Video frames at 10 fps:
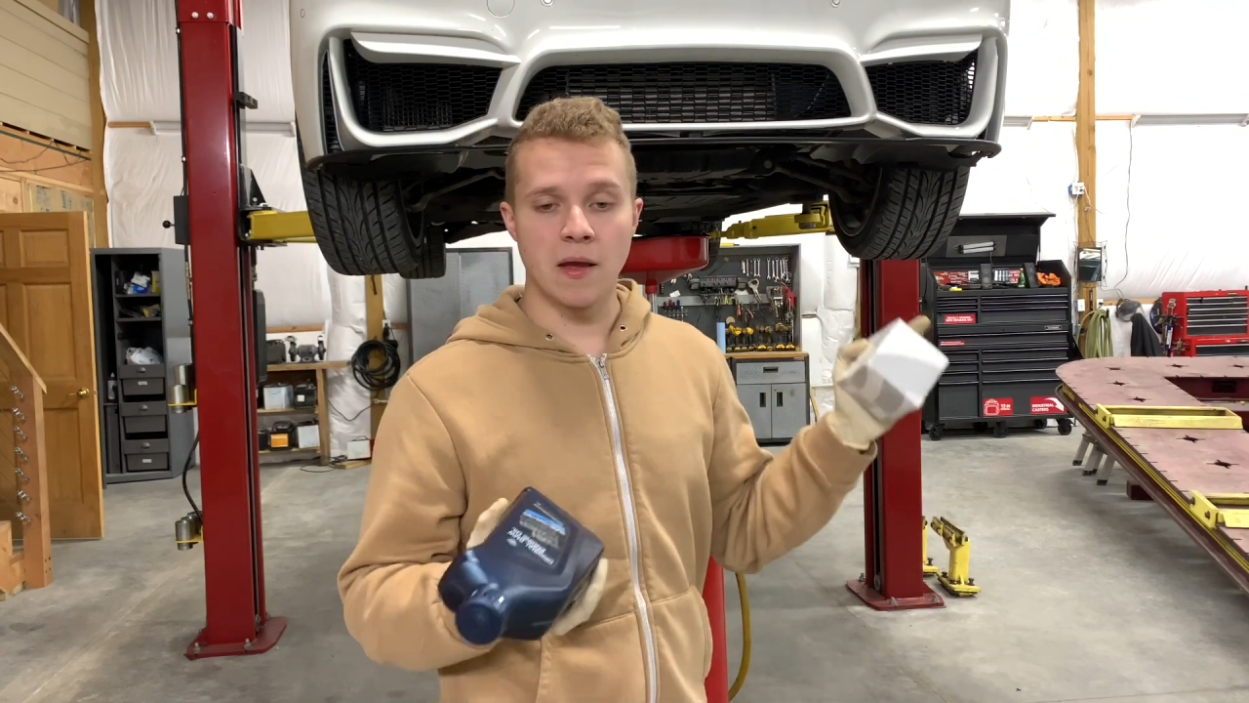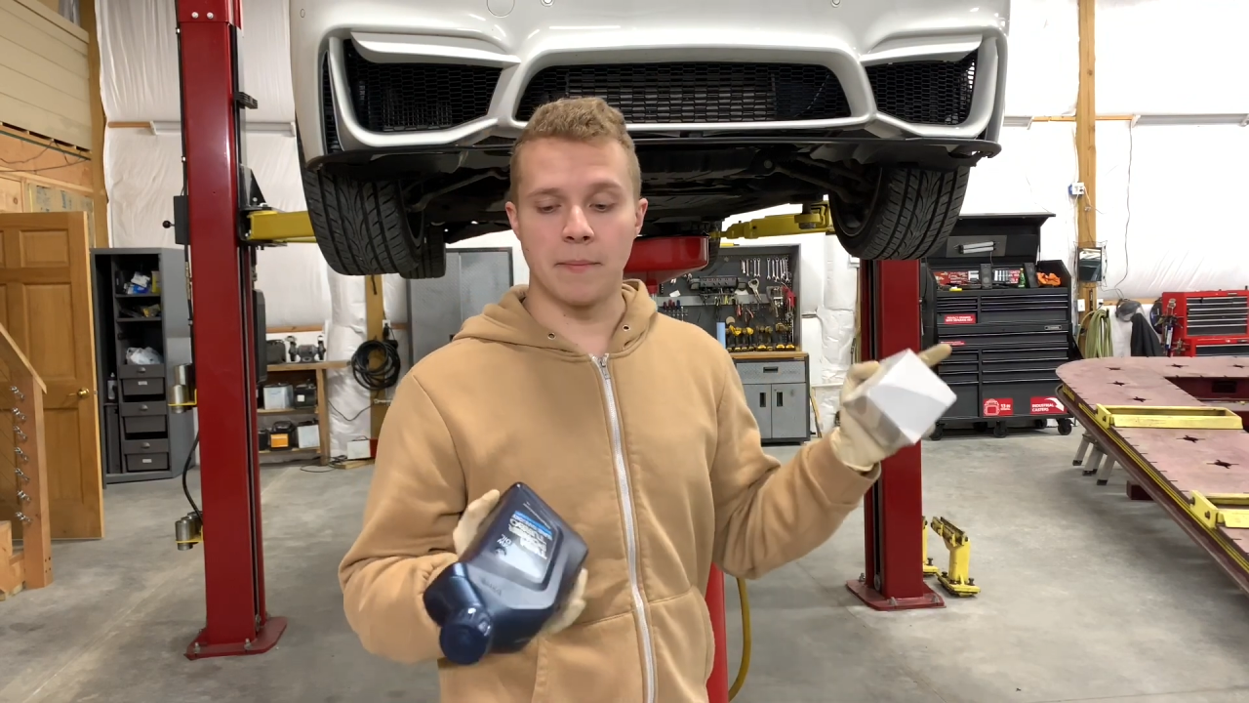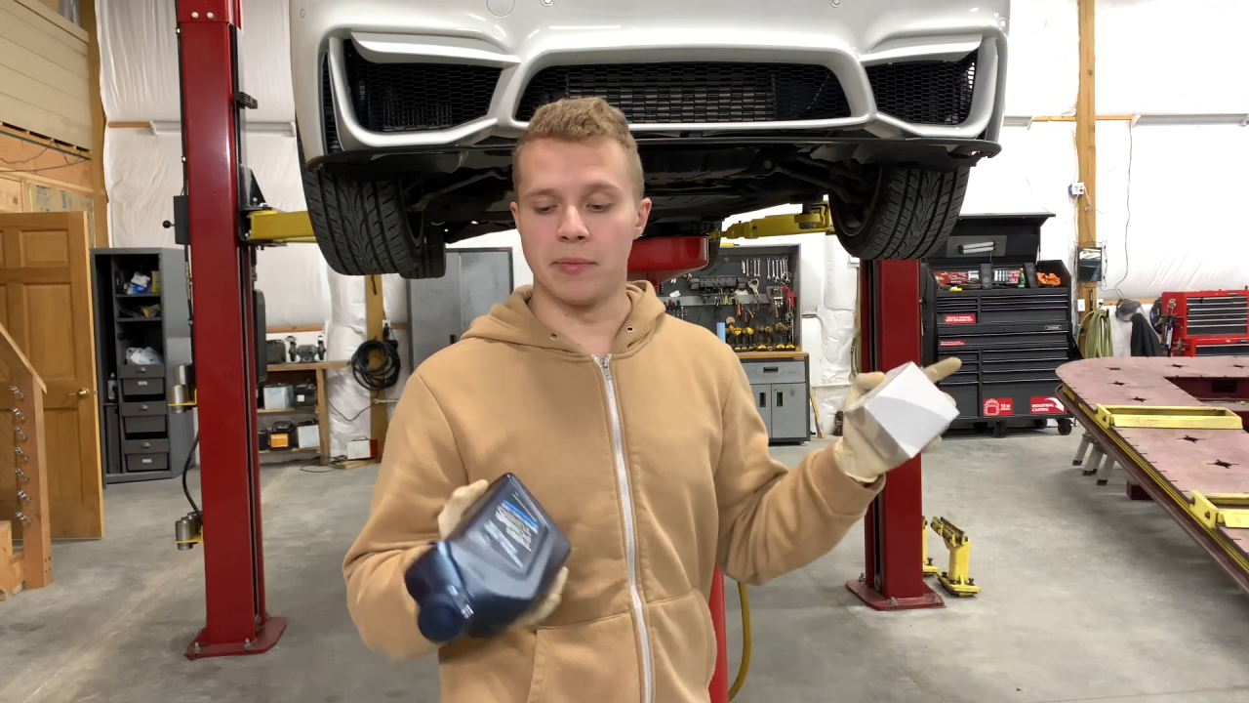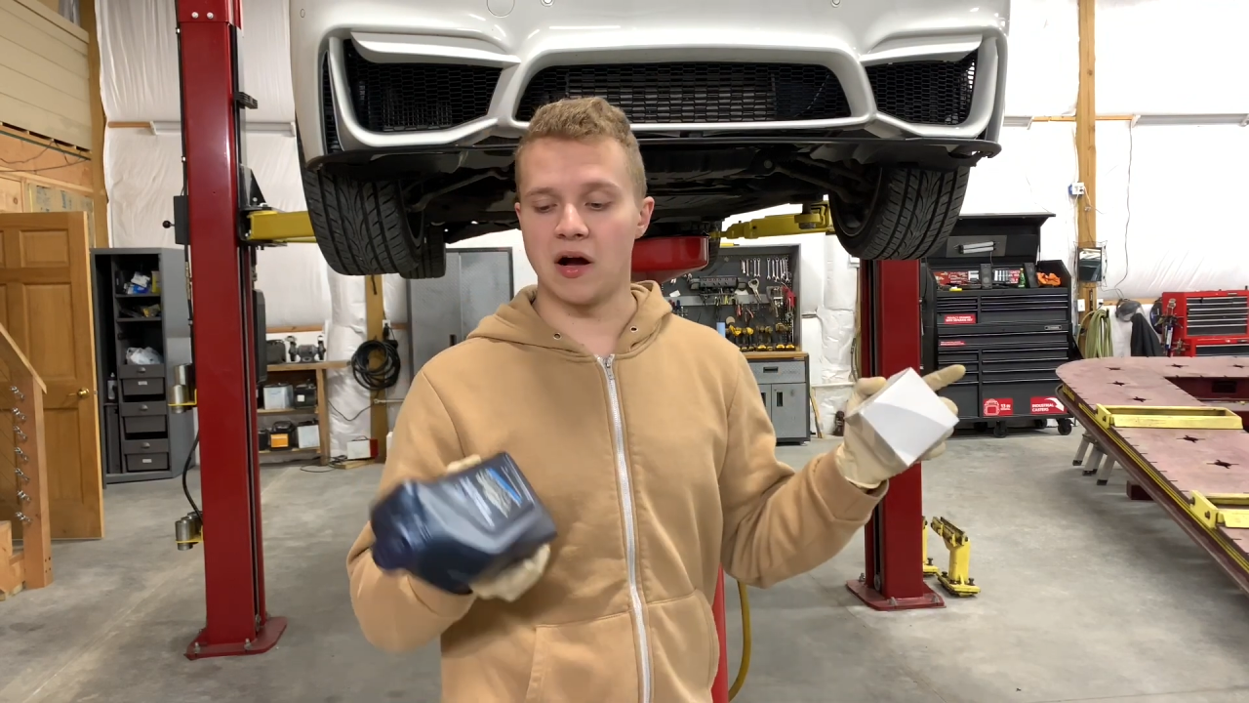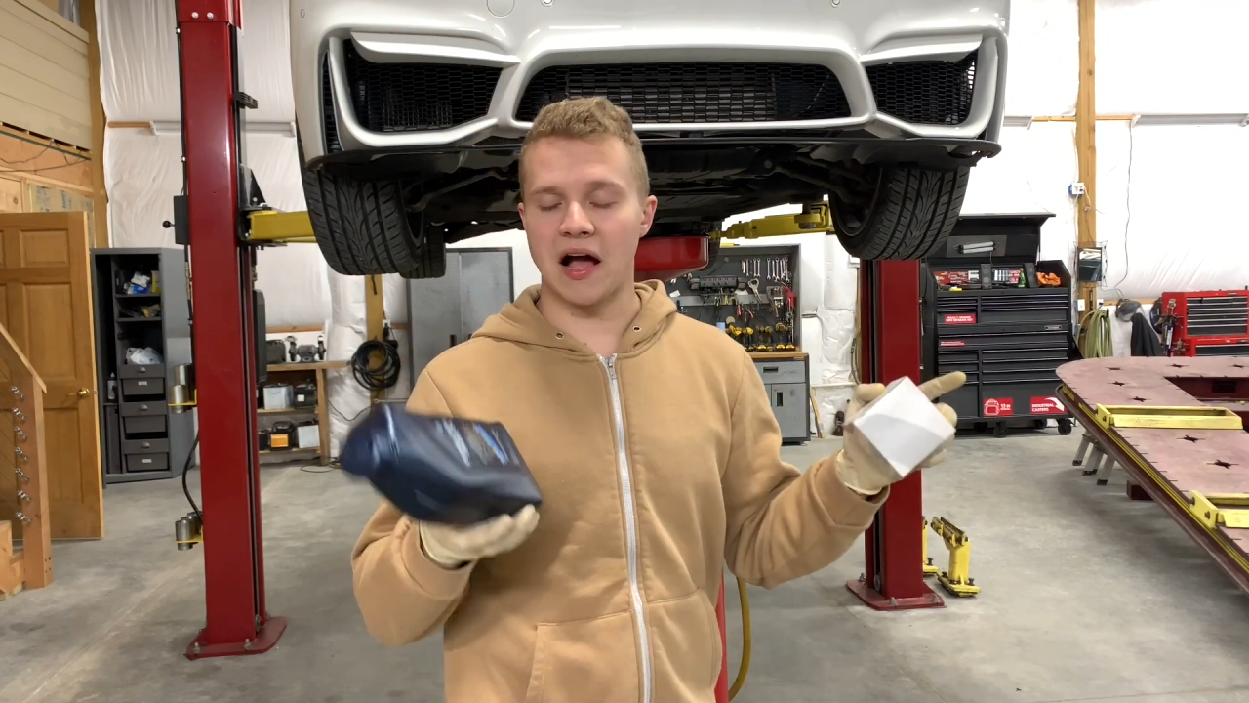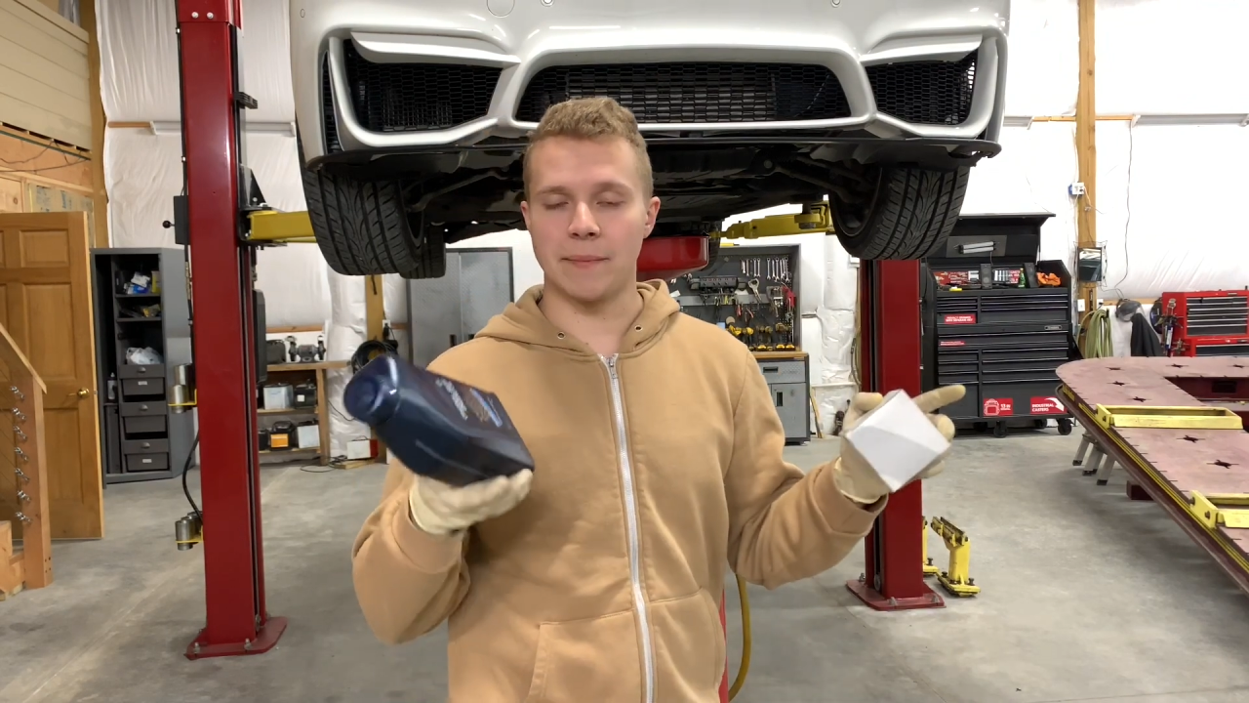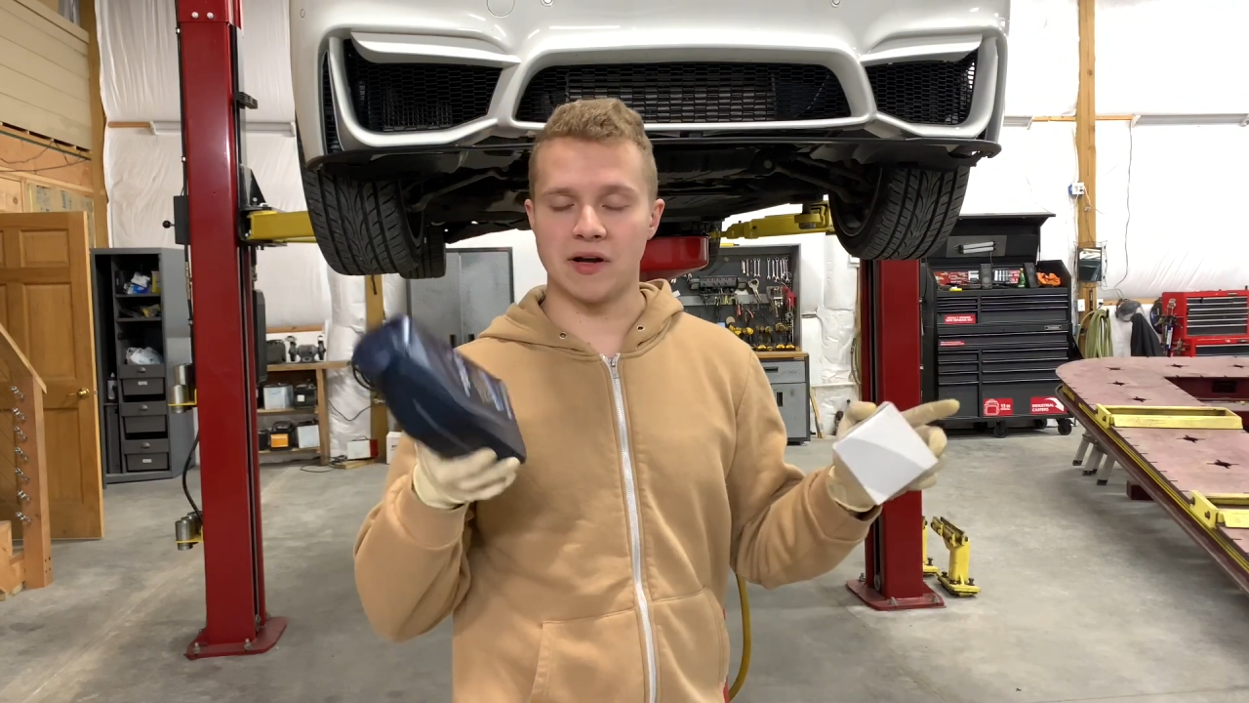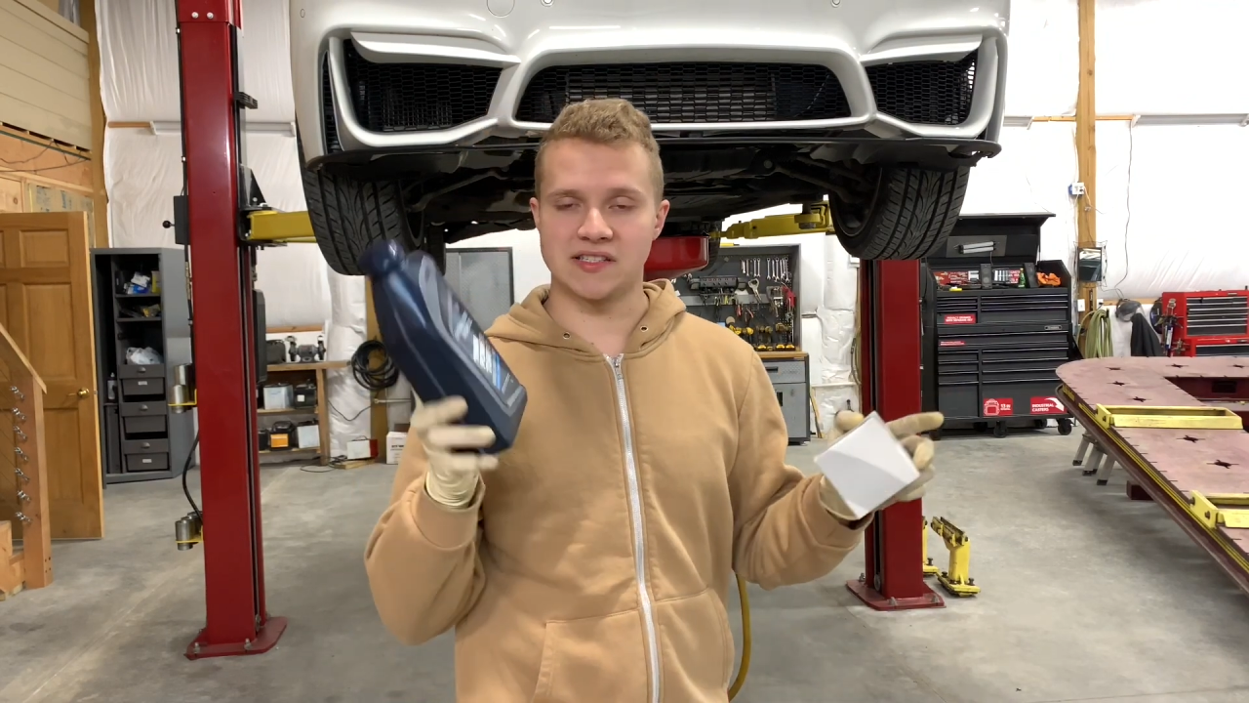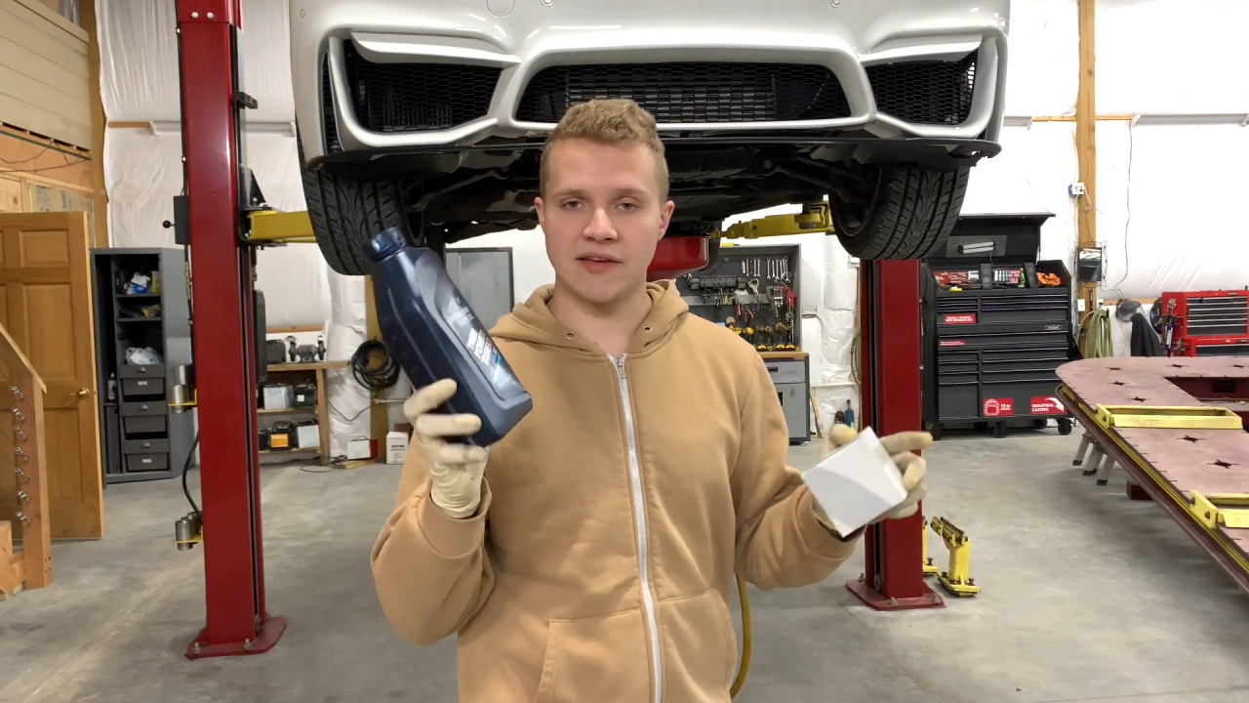but I bought